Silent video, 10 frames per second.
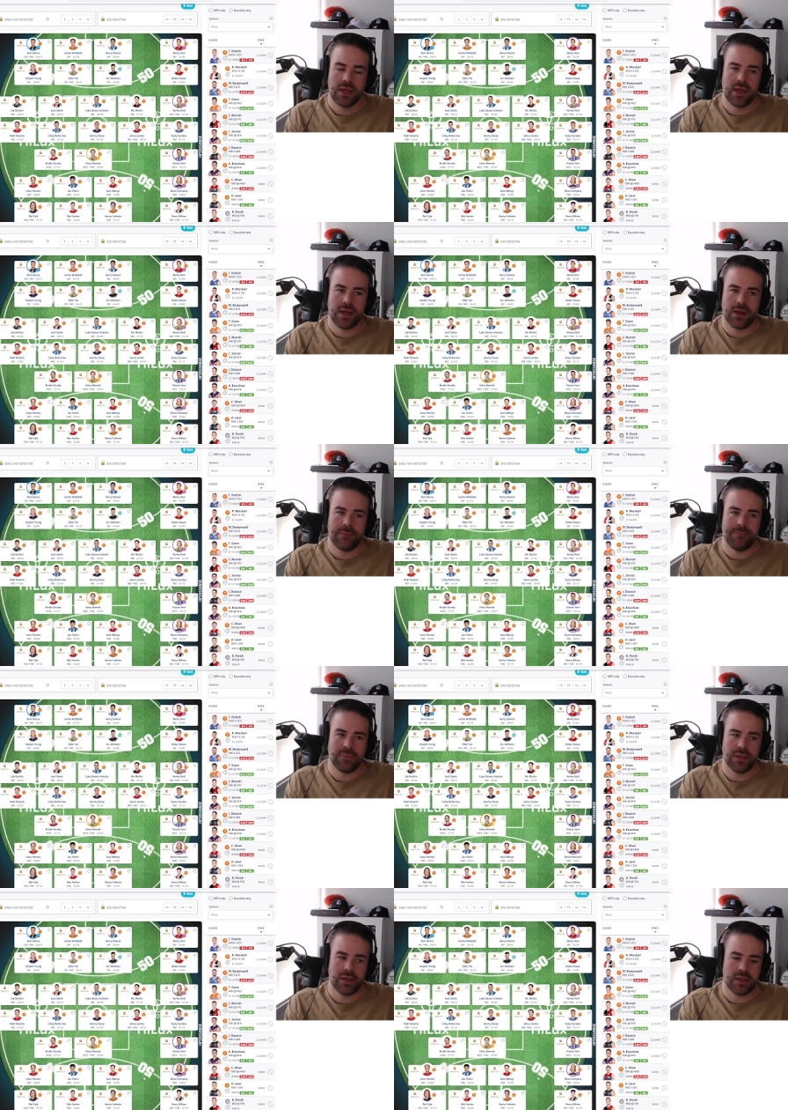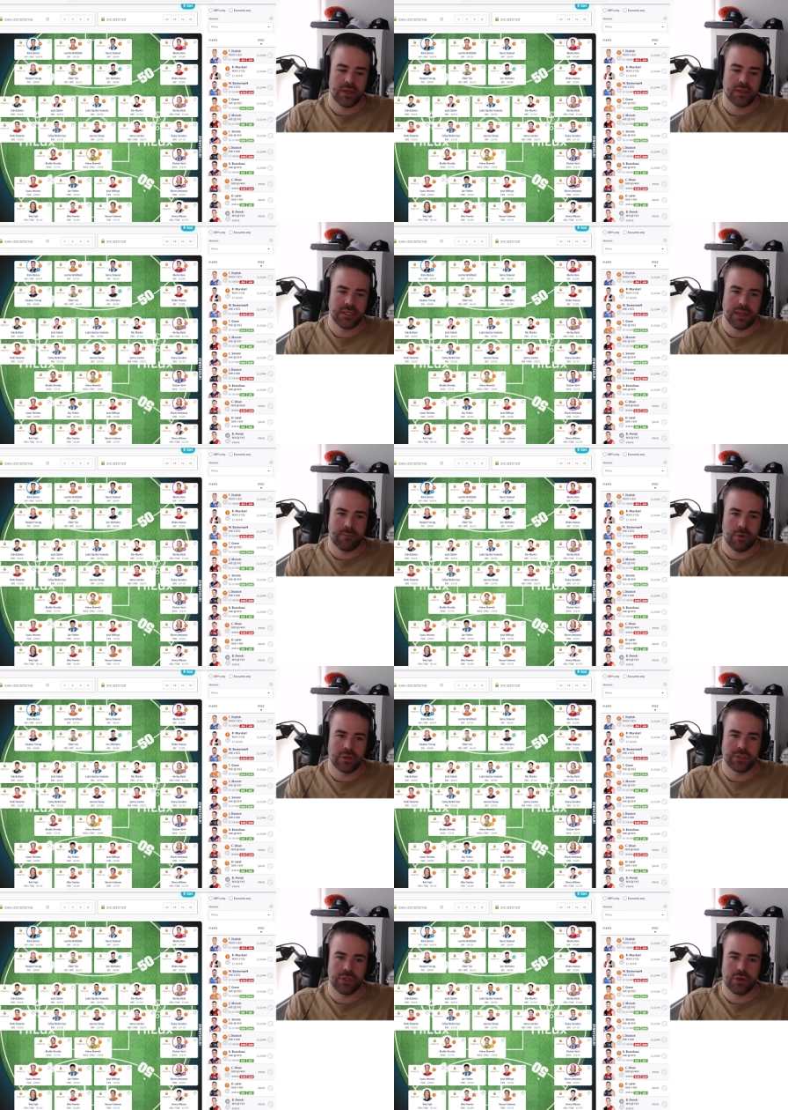um, uh,
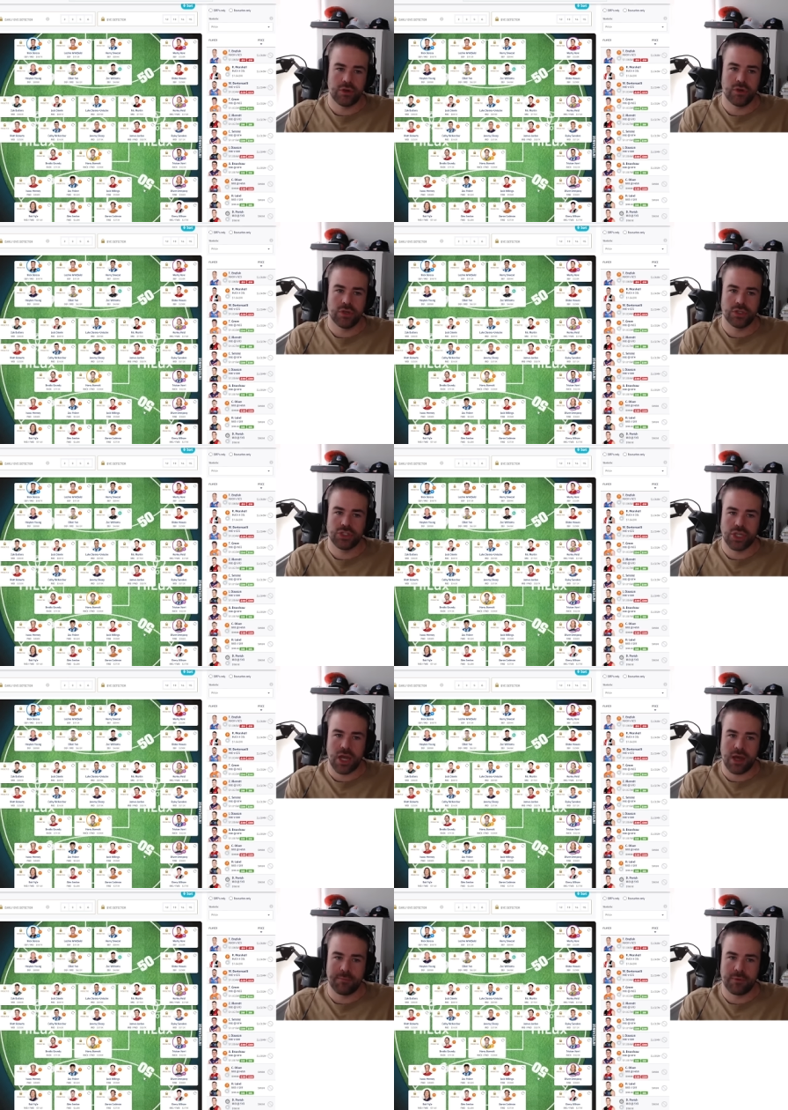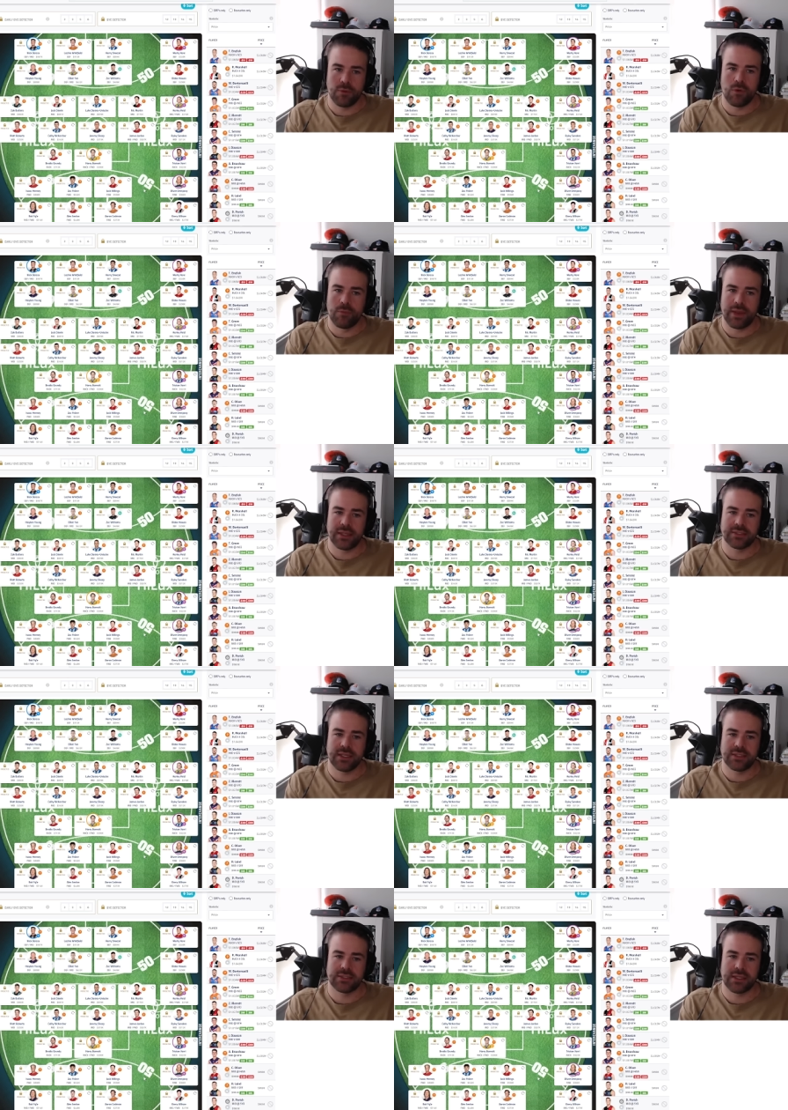D'Ambrosio, Sharp all make
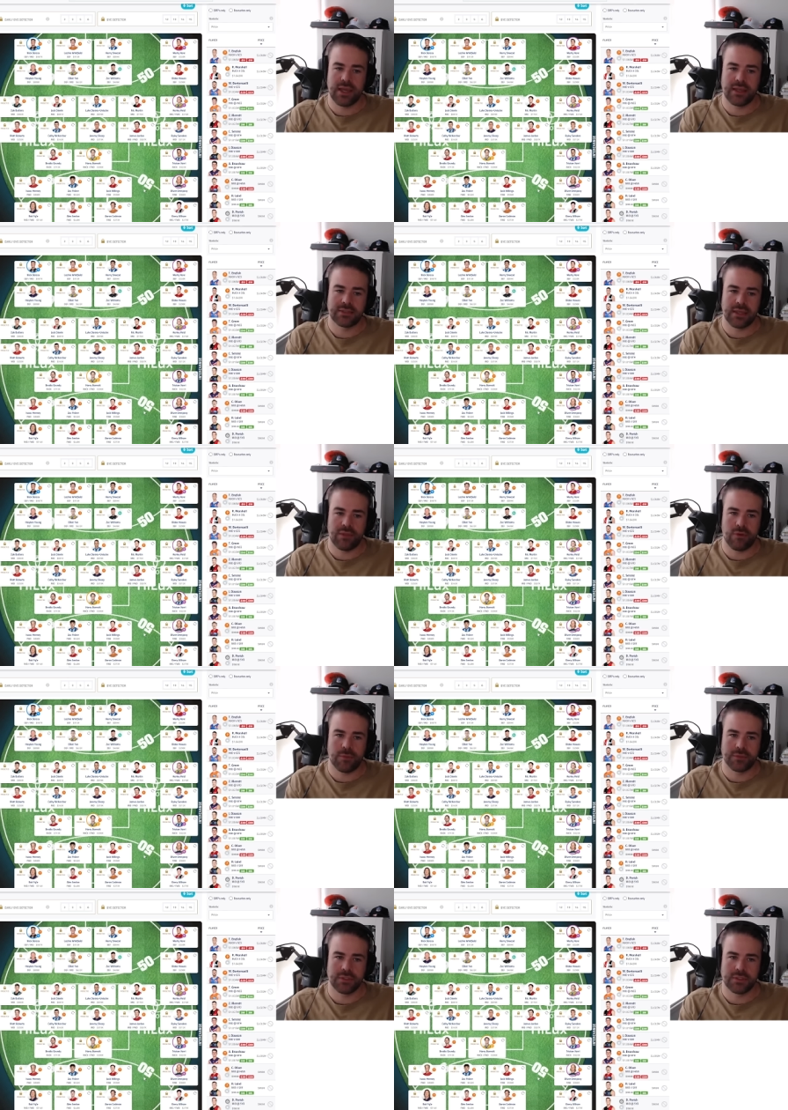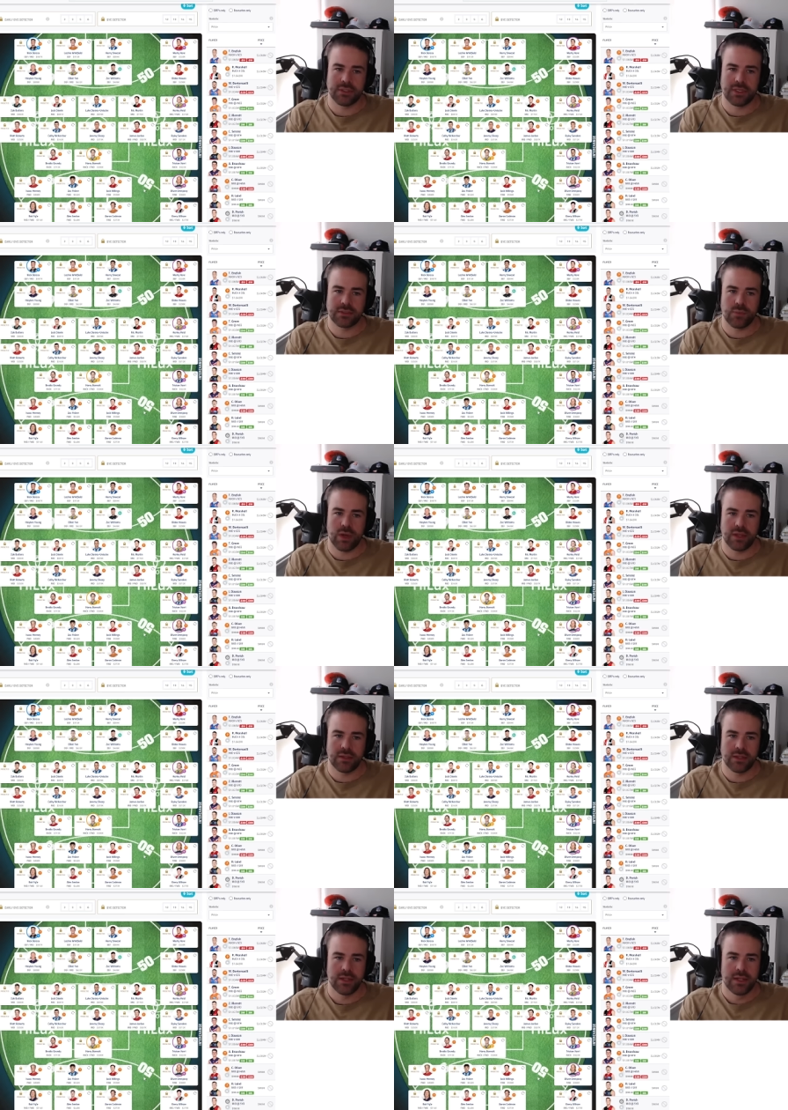sense as other options as
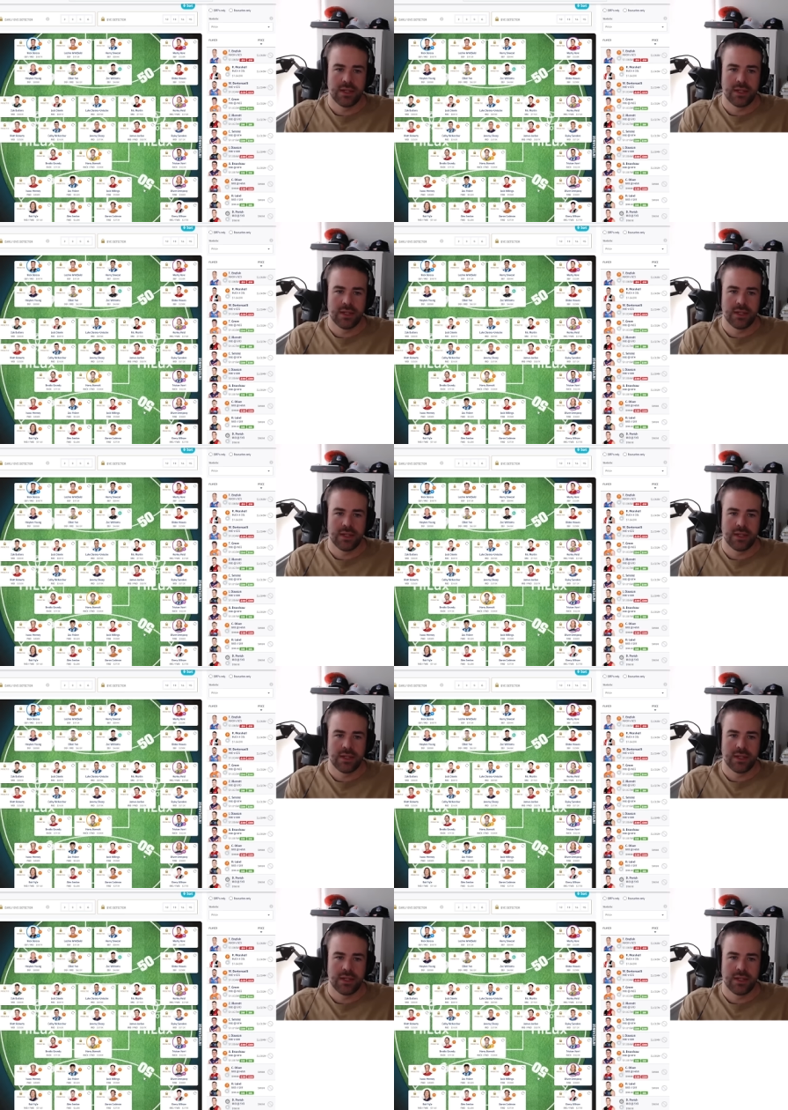well.